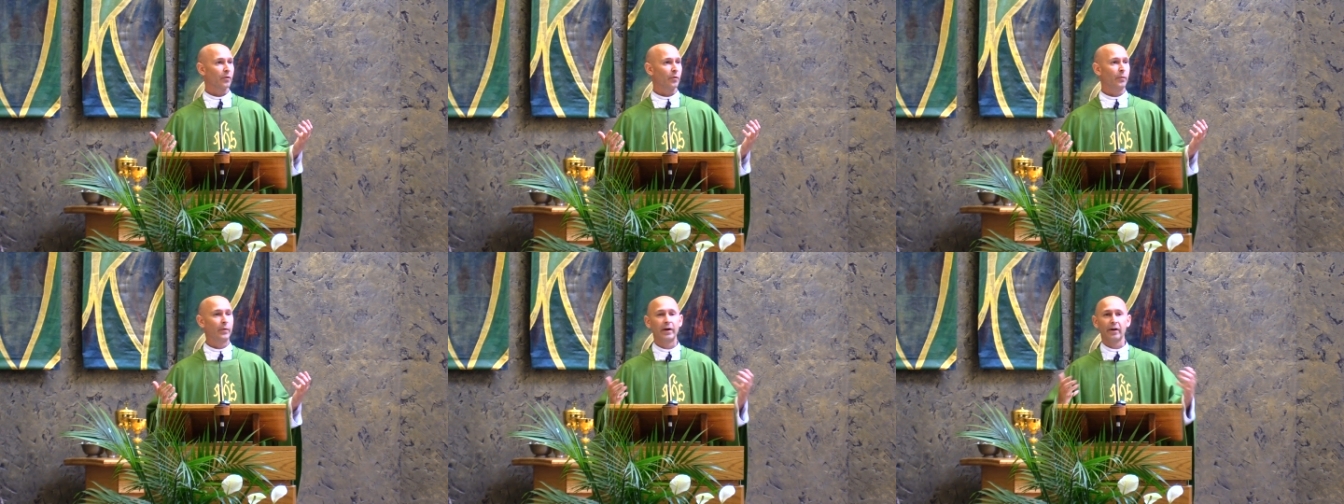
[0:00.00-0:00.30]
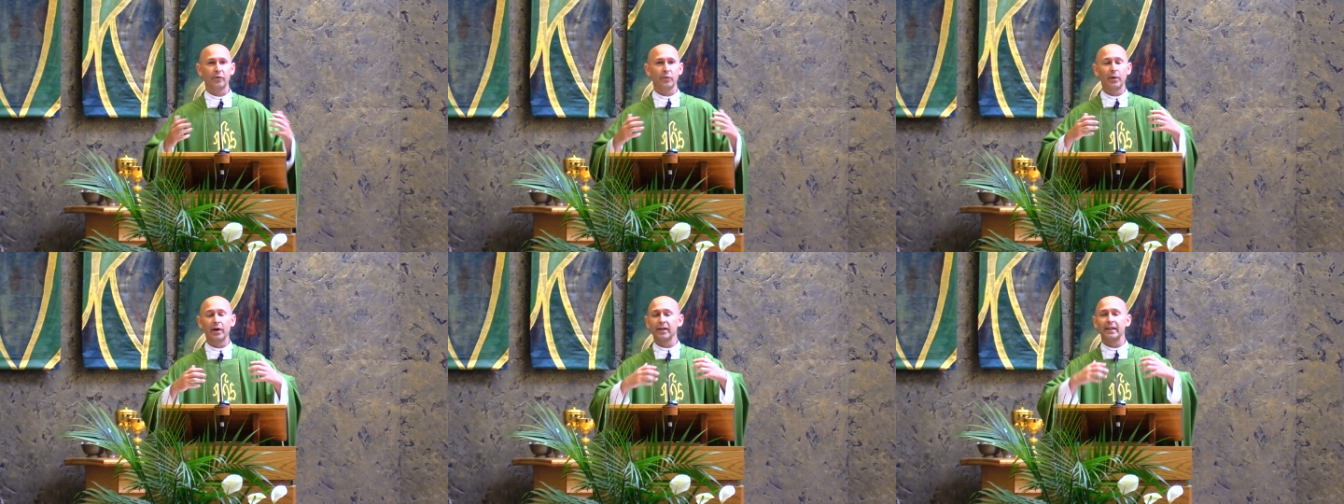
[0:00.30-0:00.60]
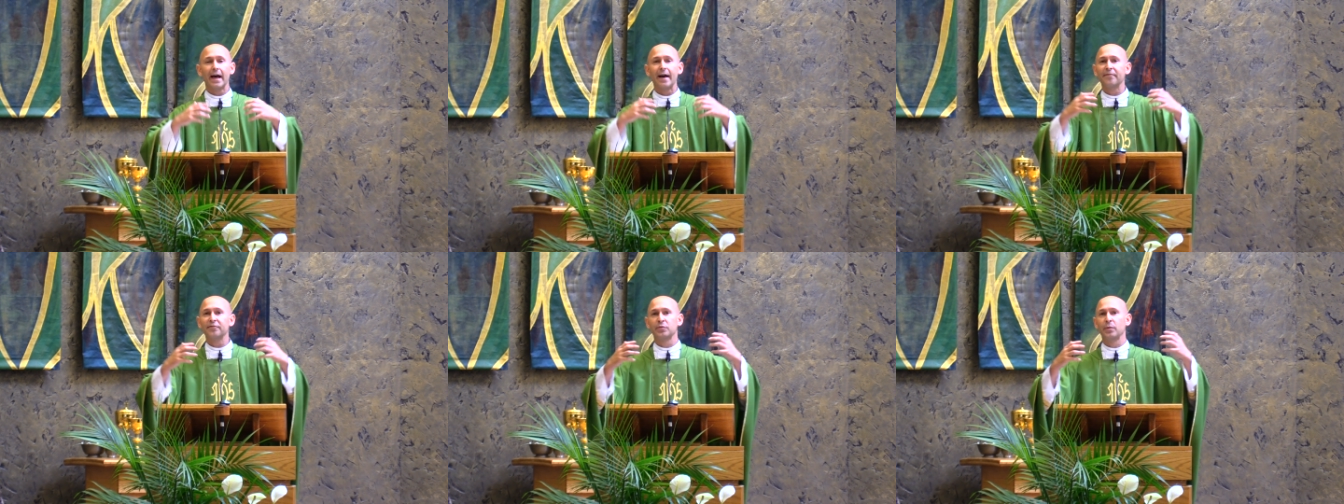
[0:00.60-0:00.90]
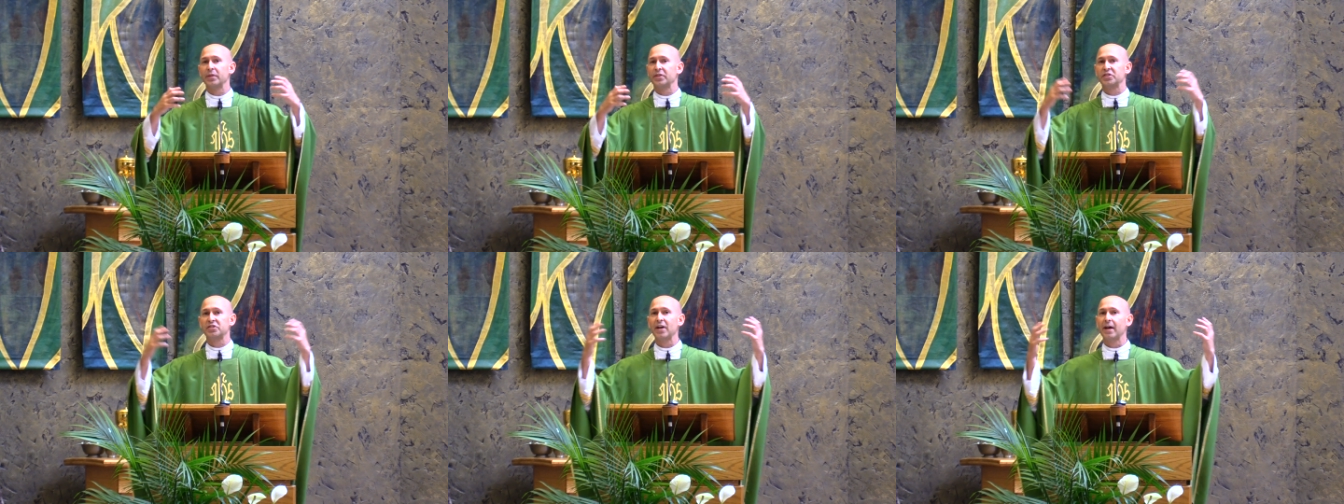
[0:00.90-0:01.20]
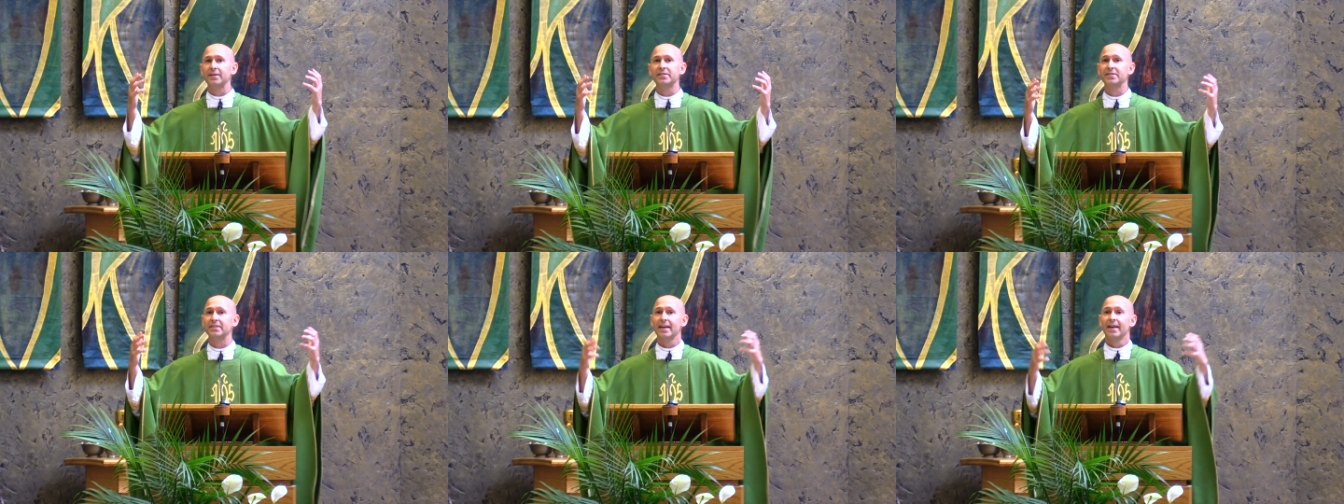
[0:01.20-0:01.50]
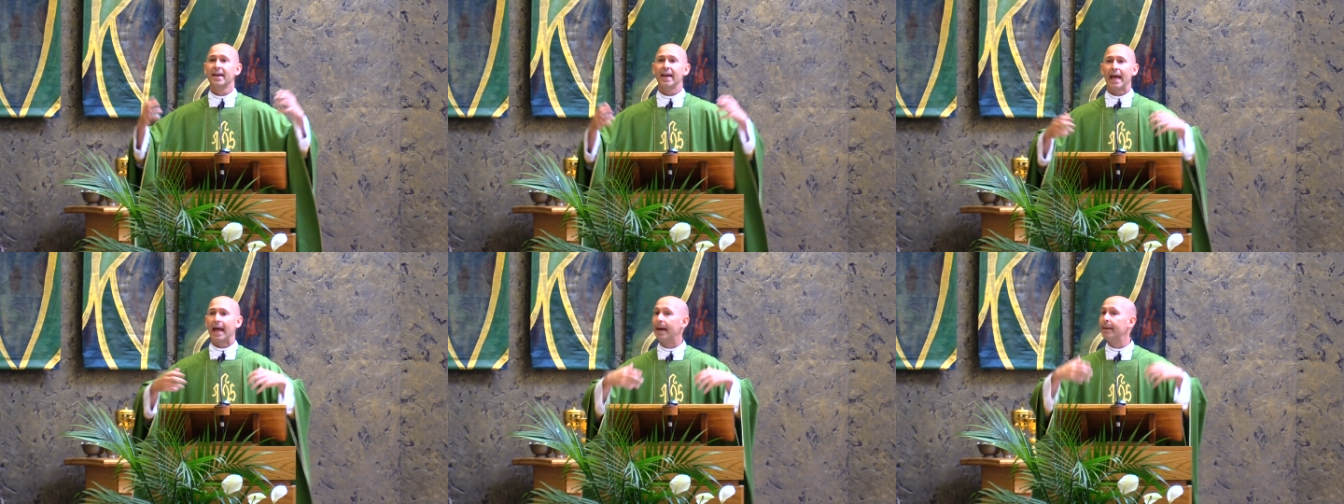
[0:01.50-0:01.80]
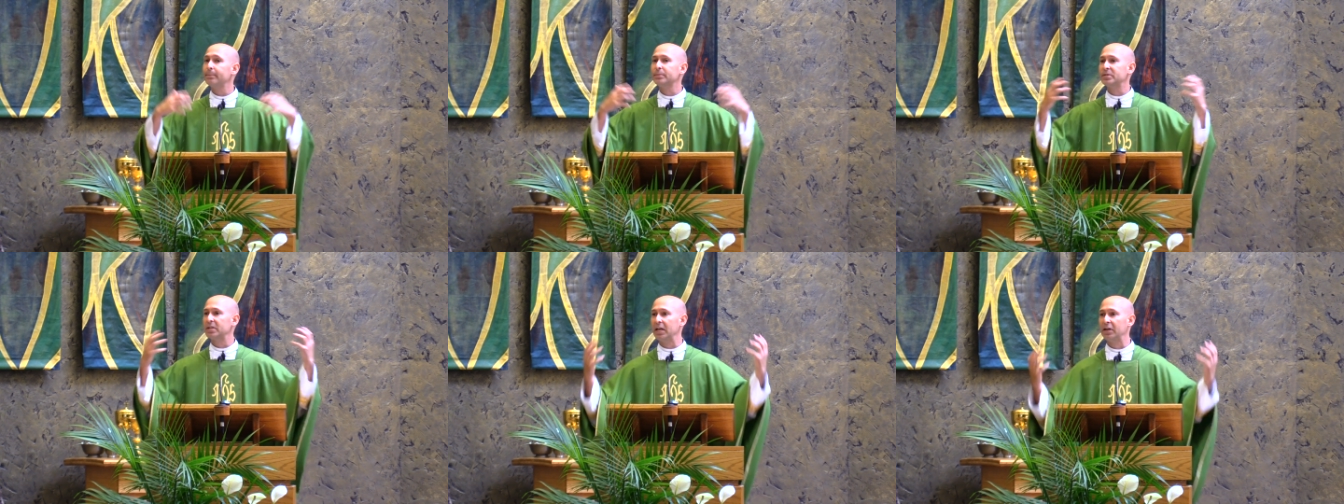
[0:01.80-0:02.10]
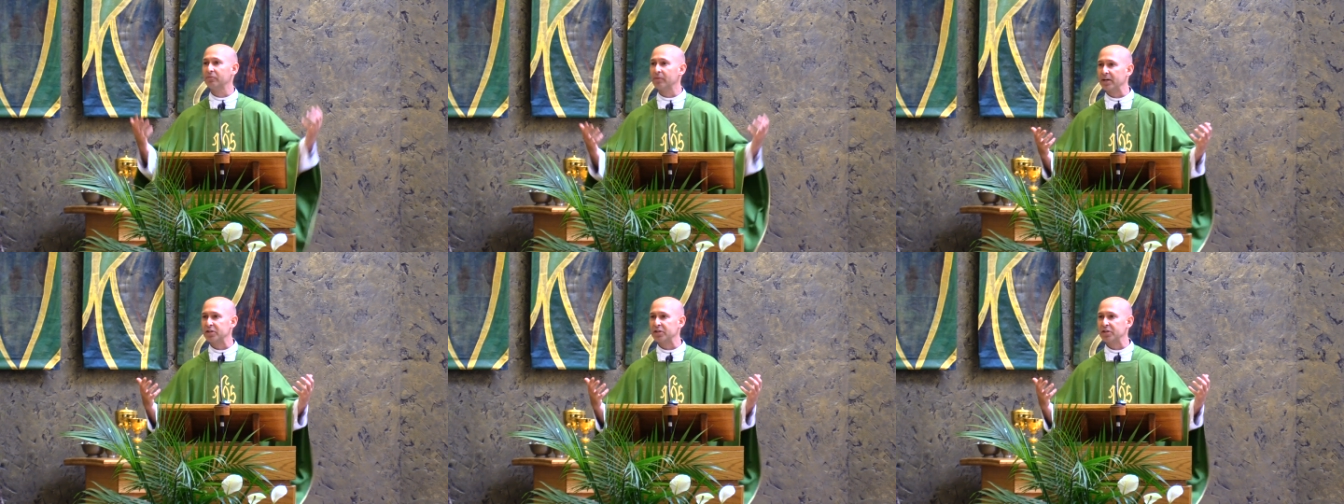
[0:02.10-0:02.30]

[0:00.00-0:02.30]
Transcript: We're left with just empty